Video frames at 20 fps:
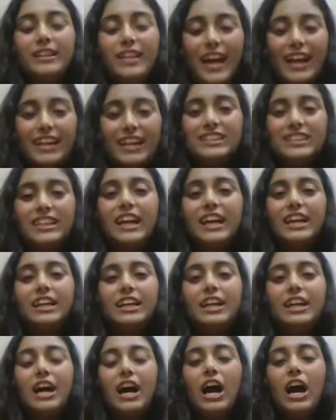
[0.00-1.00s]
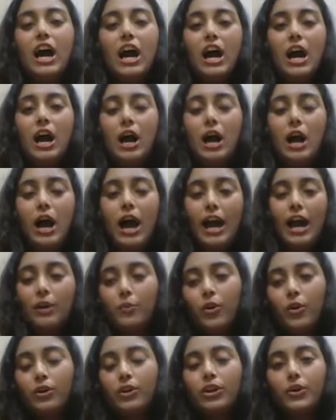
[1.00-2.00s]
that said, I
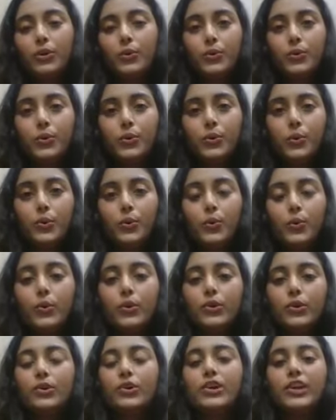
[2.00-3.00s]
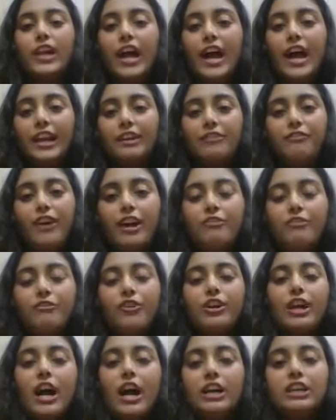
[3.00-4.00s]
want you to clarify
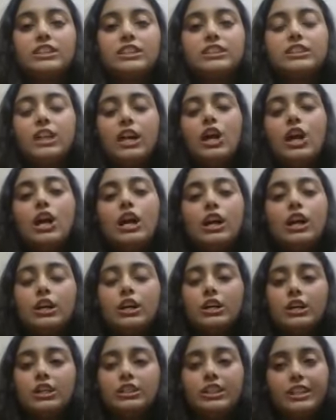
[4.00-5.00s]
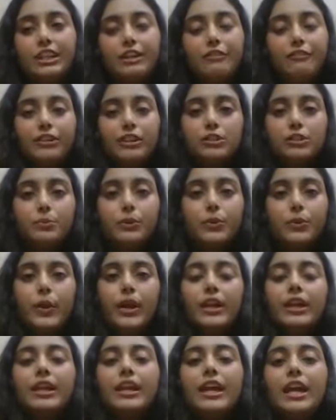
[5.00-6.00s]
for us the difference
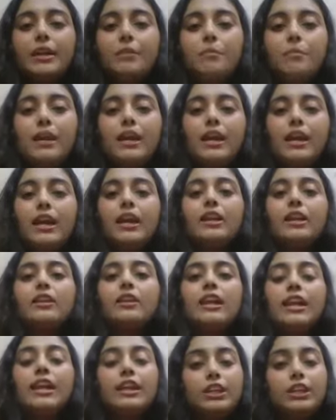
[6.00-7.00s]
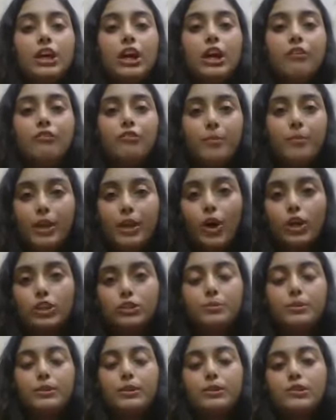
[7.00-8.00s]
between DNB in like the government
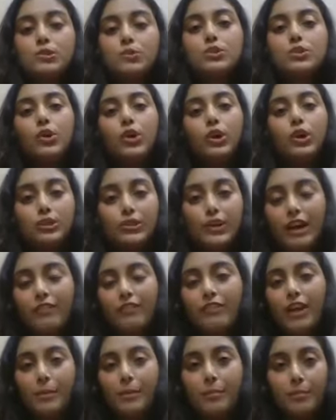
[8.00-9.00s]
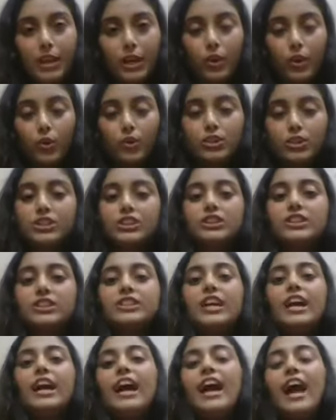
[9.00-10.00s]
hospitals, which also have MD courses,
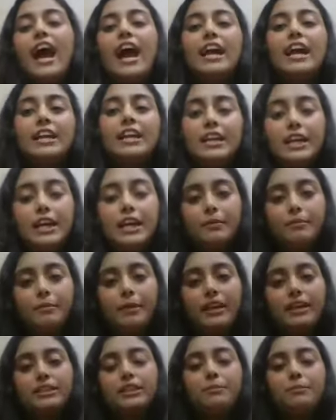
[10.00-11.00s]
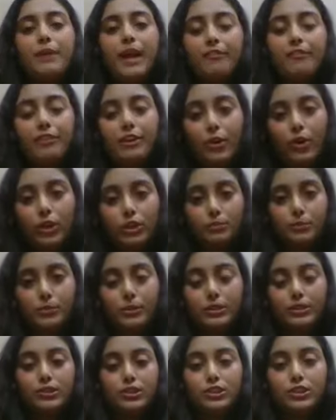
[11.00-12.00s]
and DNBs in private
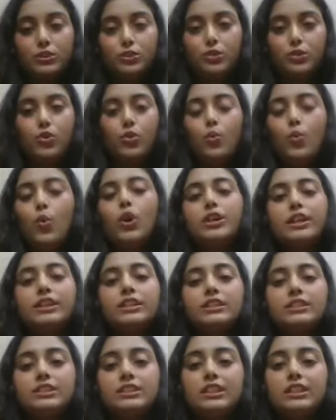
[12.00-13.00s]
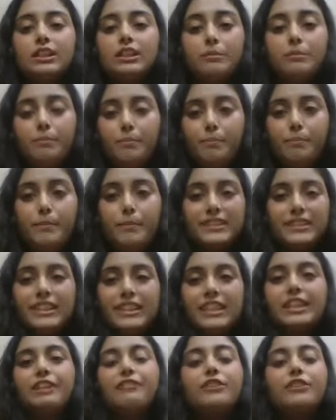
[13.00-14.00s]
hospitals. So, what is the
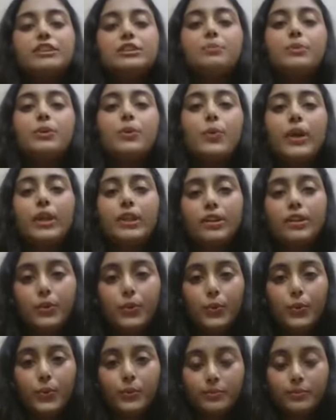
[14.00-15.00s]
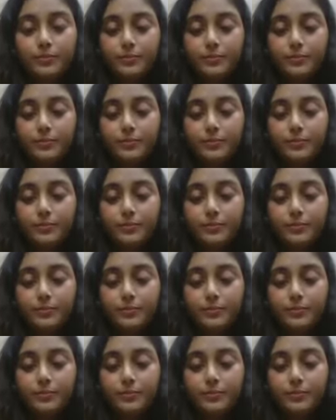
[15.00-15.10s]
basic difference between the two?